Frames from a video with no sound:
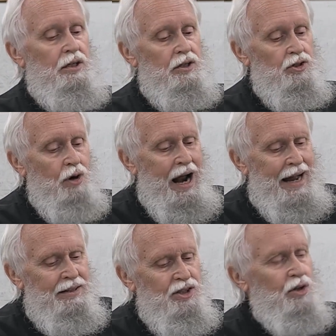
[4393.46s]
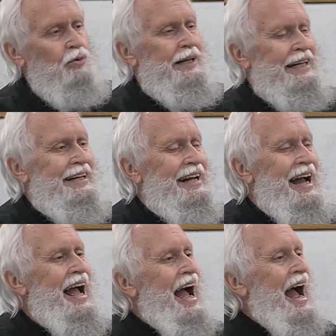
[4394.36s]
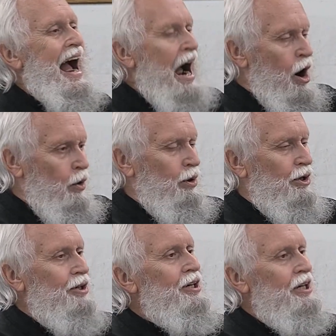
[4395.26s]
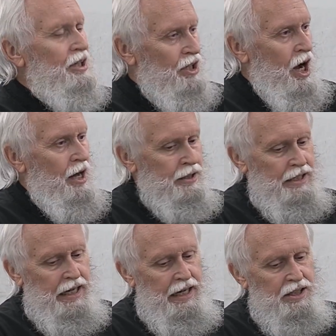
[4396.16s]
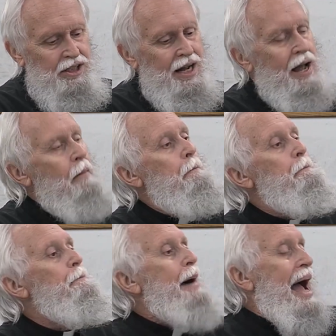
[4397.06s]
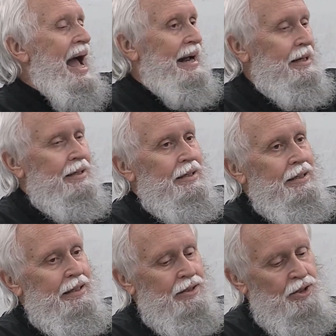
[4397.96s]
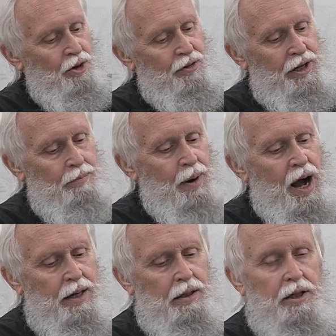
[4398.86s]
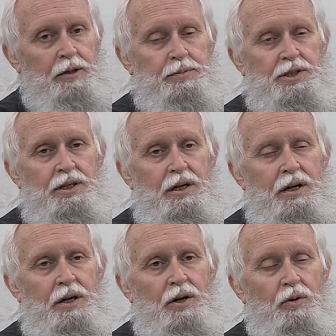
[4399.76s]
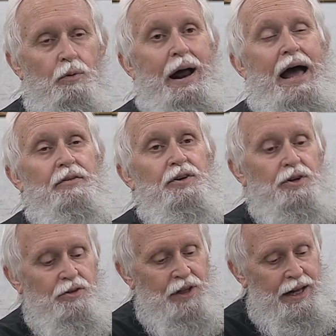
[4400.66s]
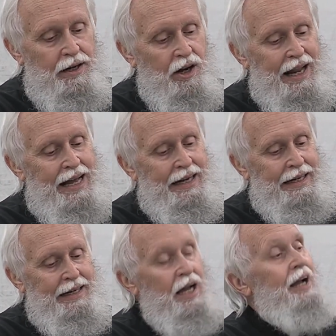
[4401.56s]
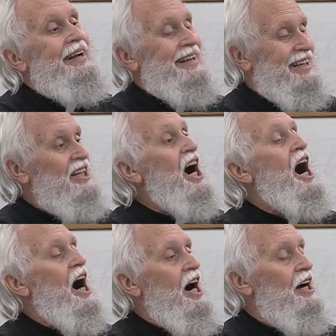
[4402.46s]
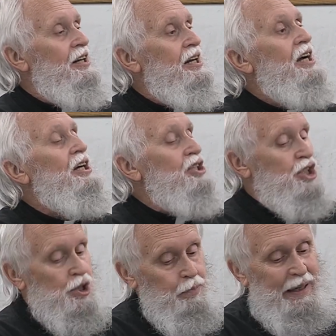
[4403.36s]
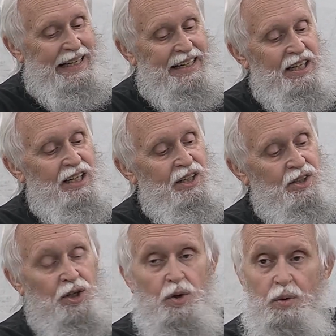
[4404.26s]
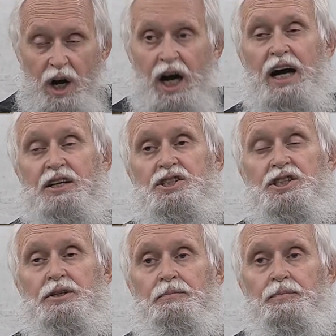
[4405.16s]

trying to read our context back into the apocalypse rather than letting God speak to us